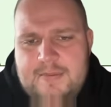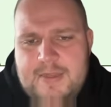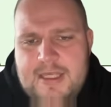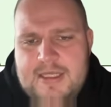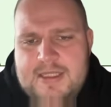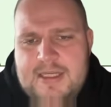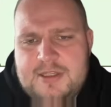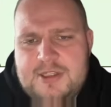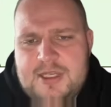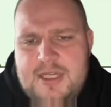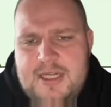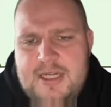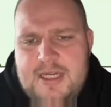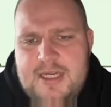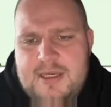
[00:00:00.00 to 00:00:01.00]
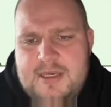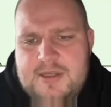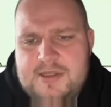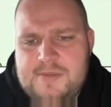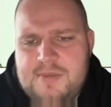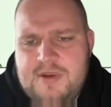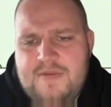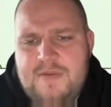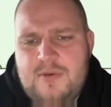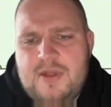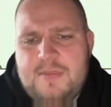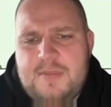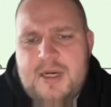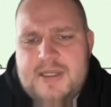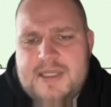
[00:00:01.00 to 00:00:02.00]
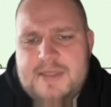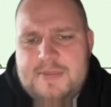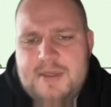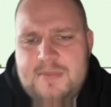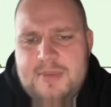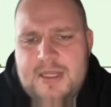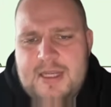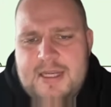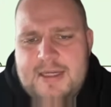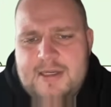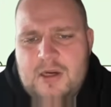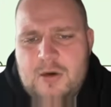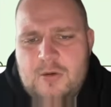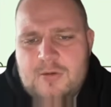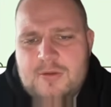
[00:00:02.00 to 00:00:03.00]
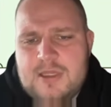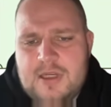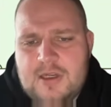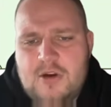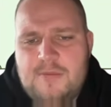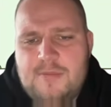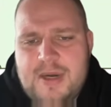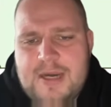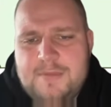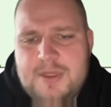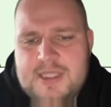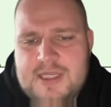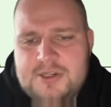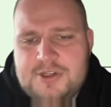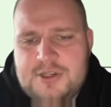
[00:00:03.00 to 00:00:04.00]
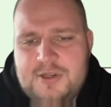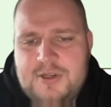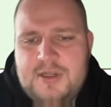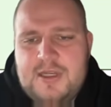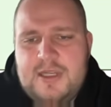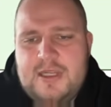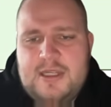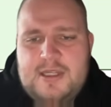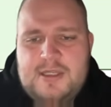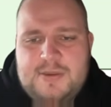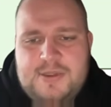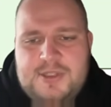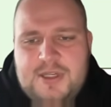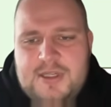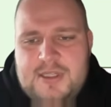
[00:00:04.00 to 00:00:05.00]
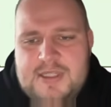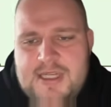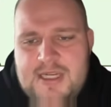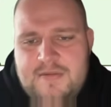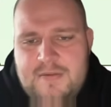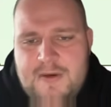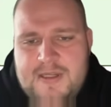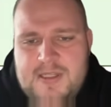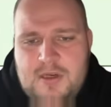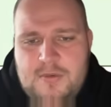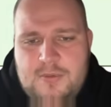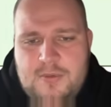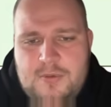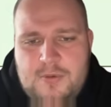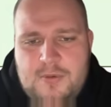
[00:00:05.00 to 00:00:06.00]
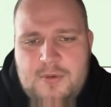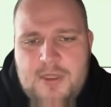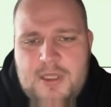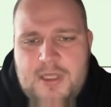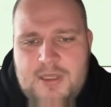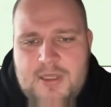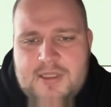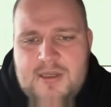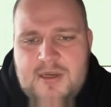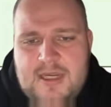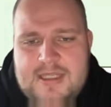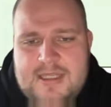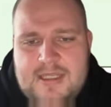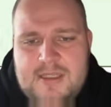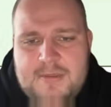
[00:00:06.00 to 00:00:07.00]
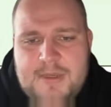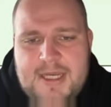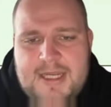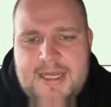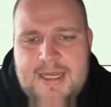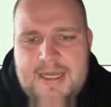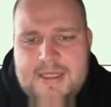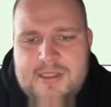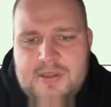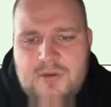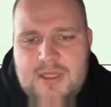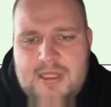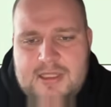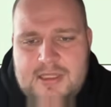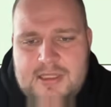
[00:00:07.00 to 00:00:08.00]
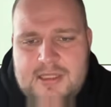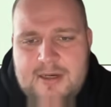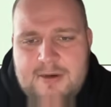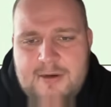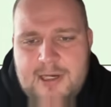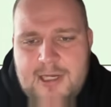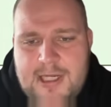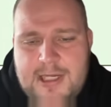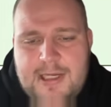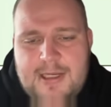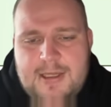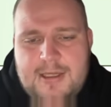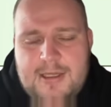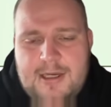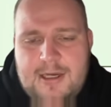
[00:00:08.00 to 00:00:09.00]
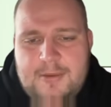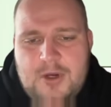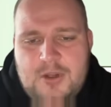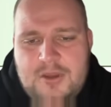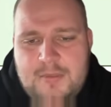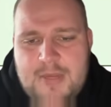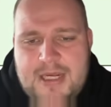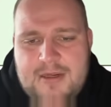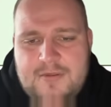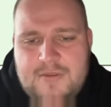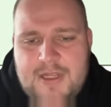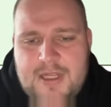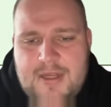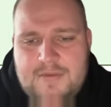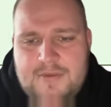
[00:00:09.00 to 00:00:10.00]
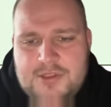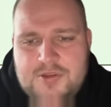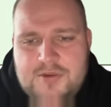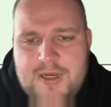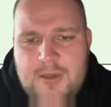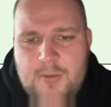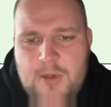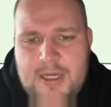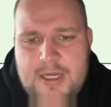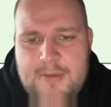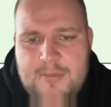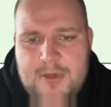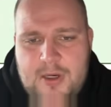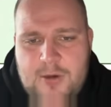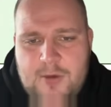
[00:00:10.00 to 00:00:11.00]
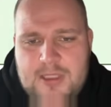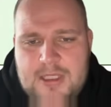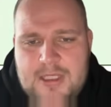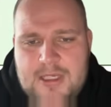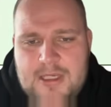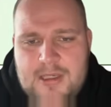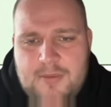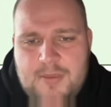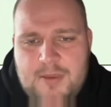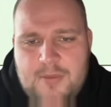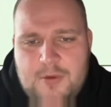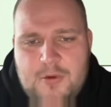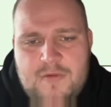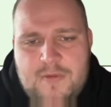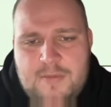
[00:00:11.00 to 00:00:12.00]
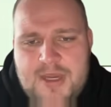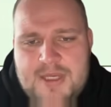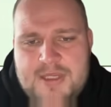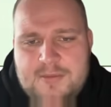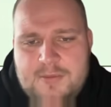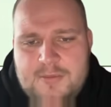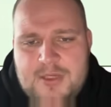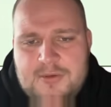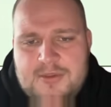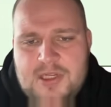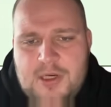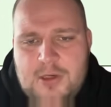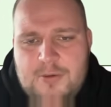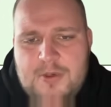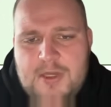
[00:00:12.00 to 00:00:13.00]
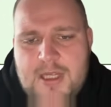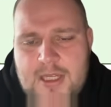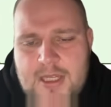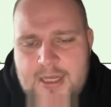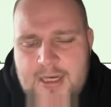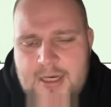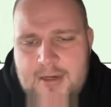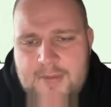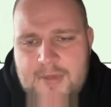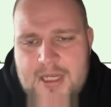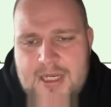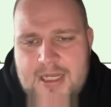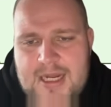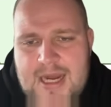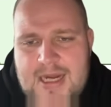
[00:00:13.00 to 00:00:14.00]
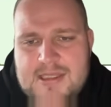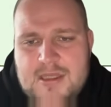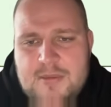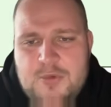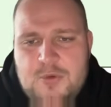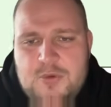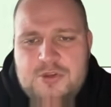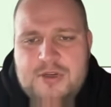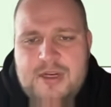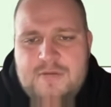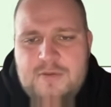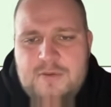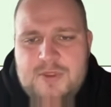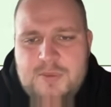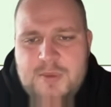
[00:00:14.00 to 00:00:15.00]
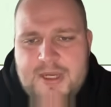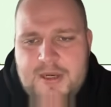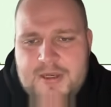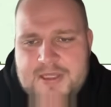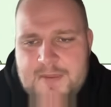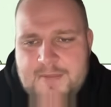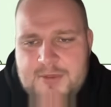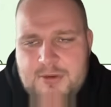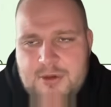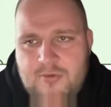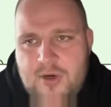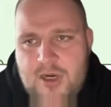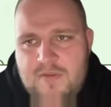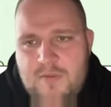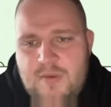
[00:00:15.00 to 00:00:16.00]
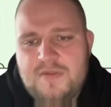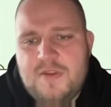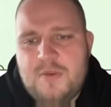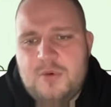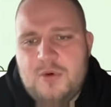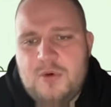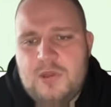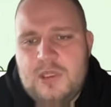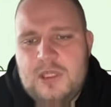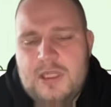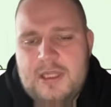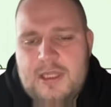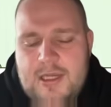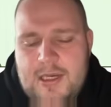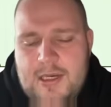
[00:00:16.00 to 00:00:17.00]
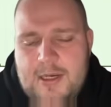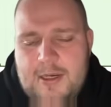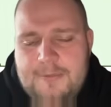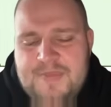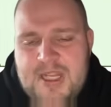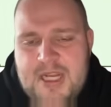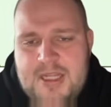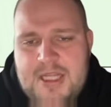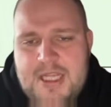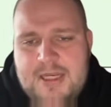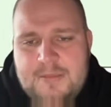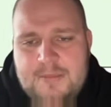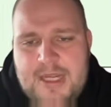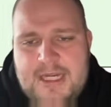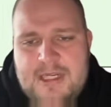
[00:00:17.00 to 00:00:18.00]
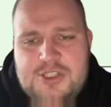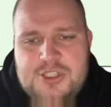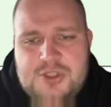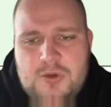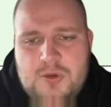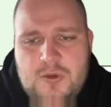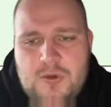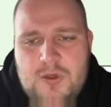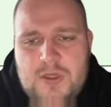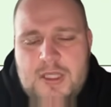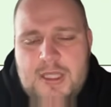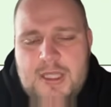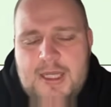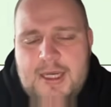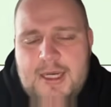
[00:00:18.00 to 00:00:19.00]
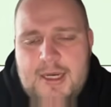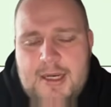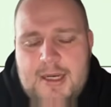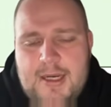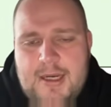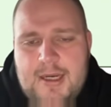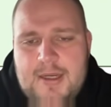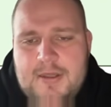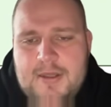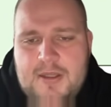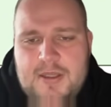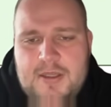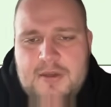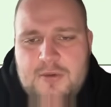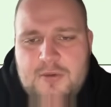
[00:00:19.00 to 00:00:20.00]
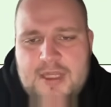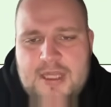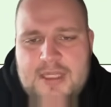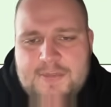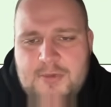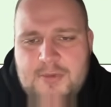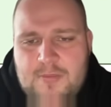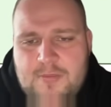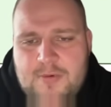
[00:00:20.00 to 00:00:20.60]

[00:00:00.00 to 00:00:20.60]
Essentially, before the pass is being played, hold a compact position. So as you can see, for example, the side centre back here is not necessarily on the back of the 11 straight away, but holding a little bit more of a middle zone. And then as the ball travels, we ask them to arrive with the ball, and then make sure that you're there to put on